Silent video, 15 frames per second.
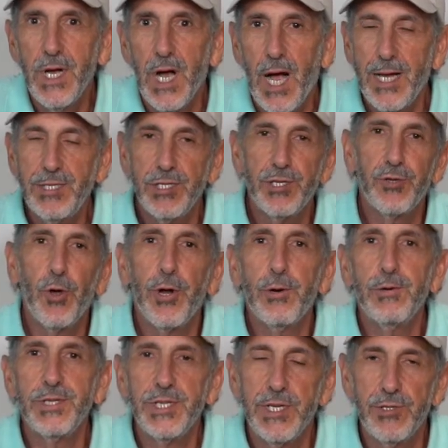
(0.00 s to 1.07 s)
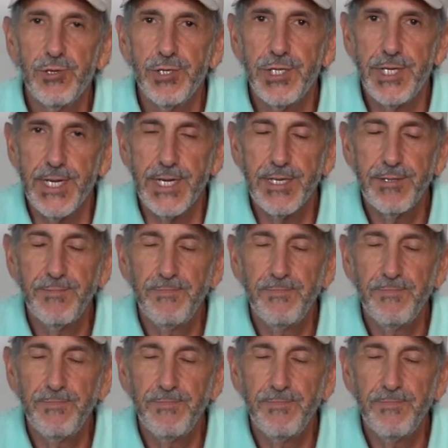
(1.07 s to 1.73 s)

I just thought it was interesting.